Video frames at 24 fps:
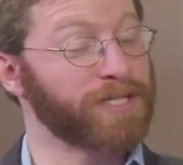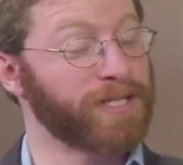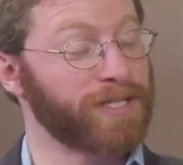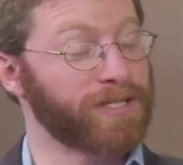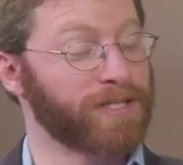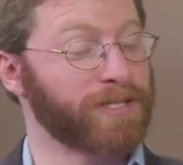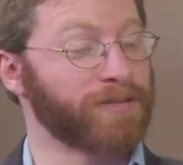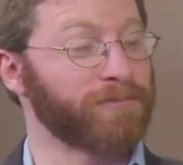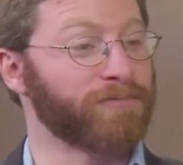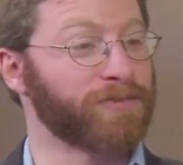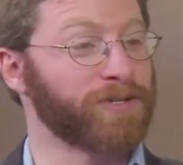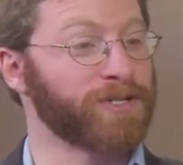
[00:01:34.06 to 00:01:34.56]
as
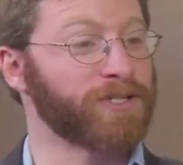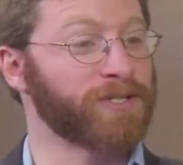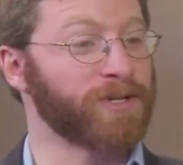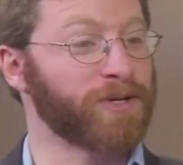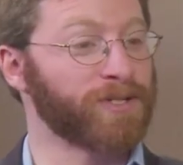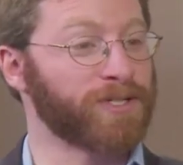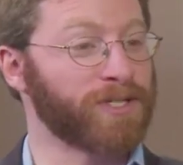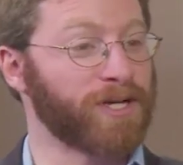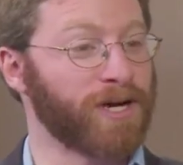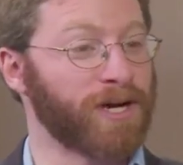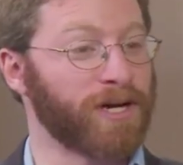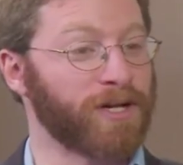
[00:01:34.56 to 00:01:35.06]
the verse
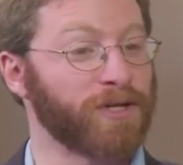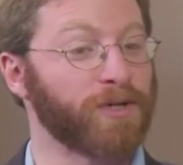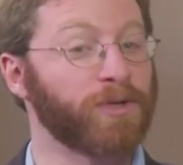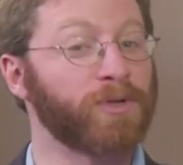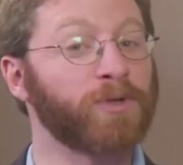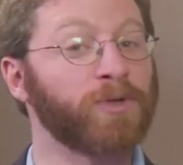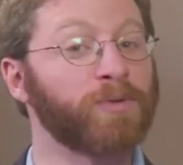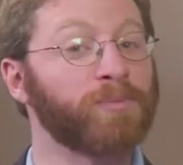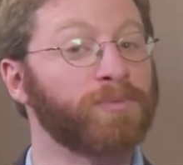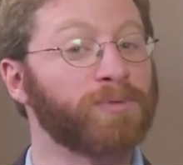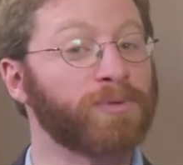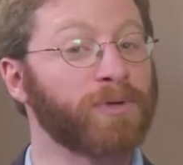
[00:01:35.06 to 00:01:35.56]
goes on,
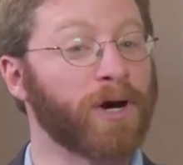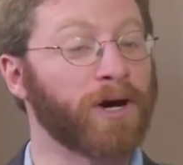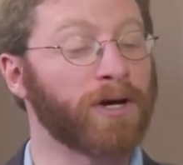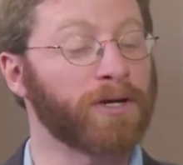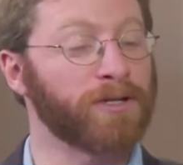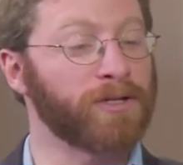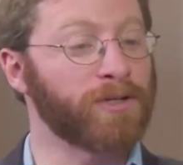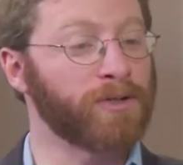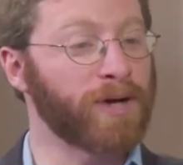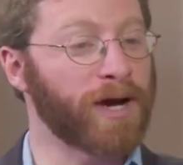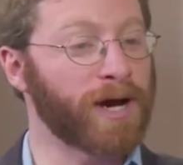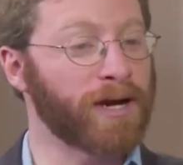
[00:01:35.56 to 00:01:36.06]
who brought
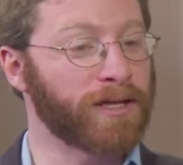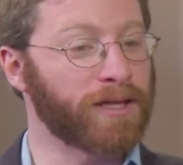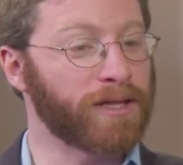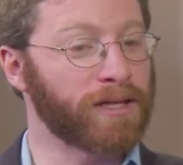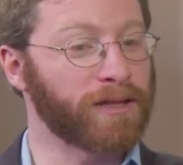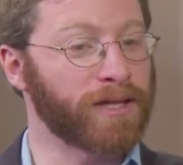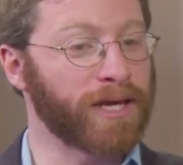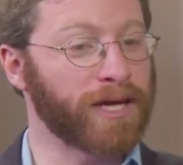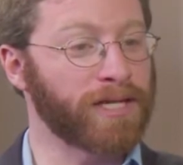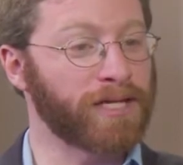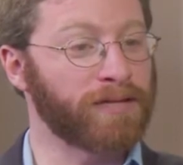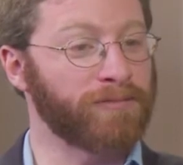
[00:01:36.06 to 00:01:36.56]
you out of the
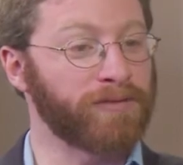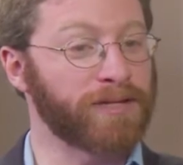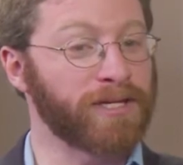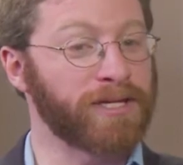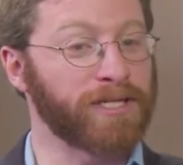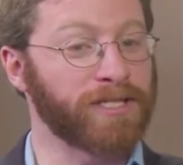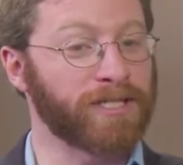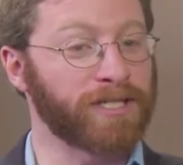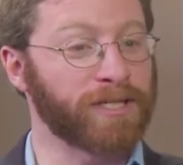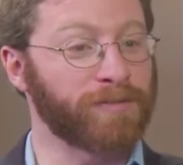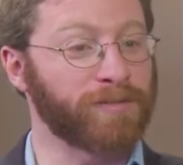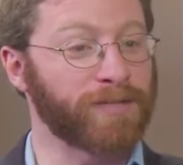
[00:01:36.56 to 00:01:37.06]
land of
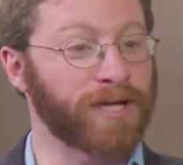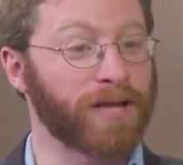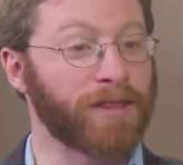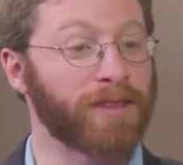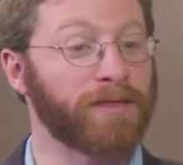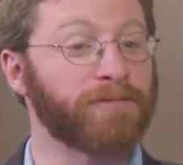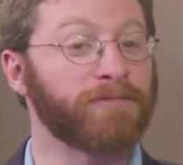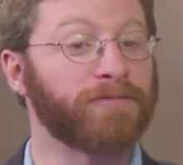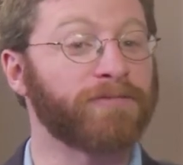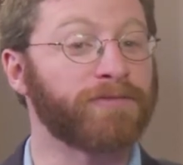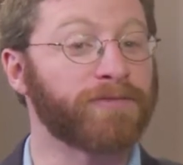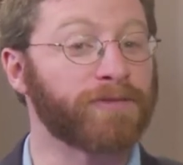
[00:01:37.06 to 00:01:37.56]
Egypt, and
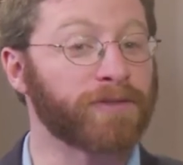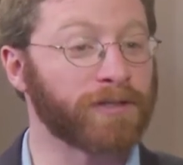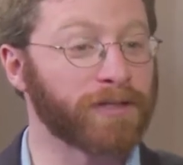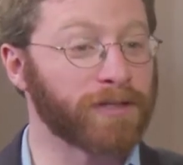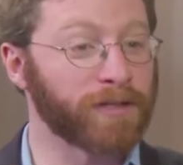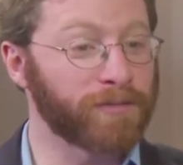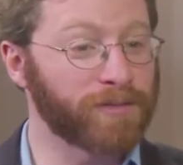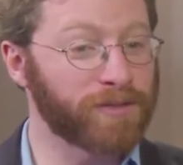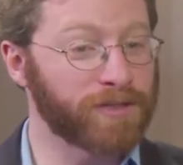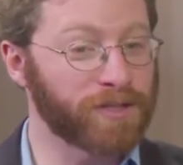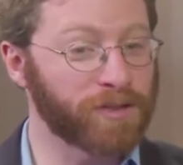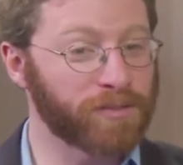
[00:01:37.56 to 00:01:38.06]
the
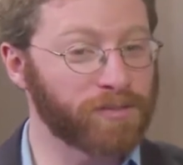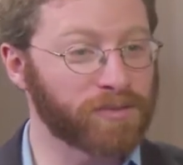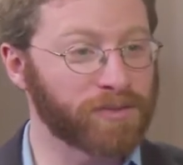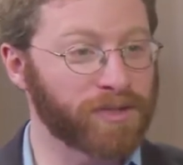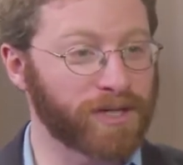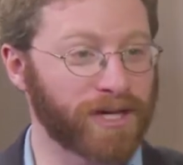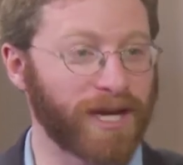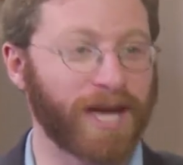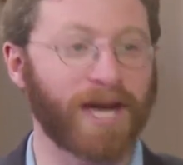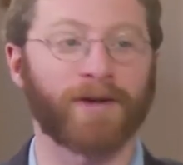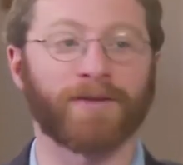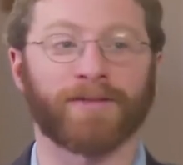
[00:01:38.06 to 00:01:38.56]
verb to
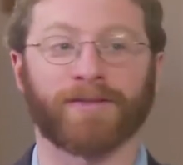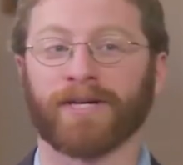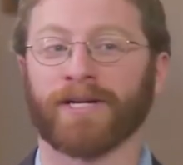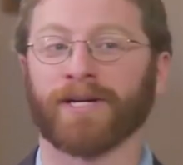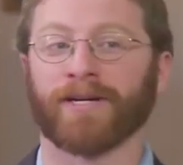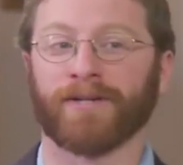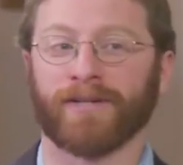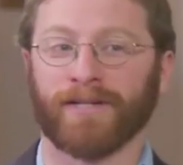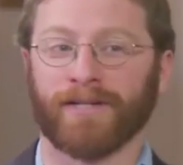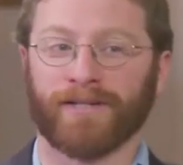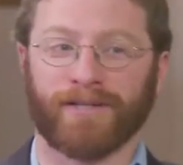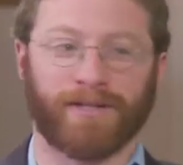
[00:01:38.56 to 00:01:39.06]
bring out
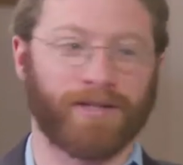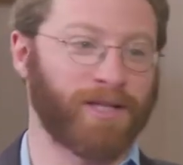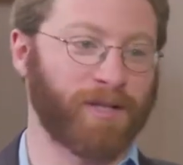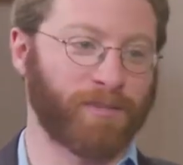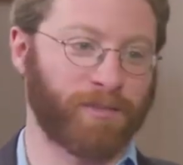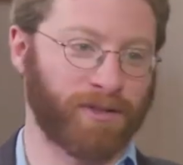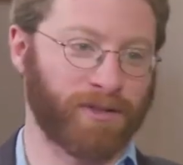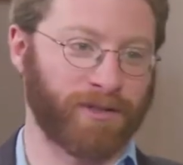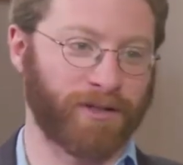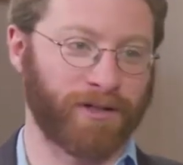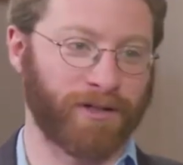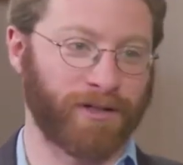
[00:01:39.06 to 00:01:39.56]
there is in the plural.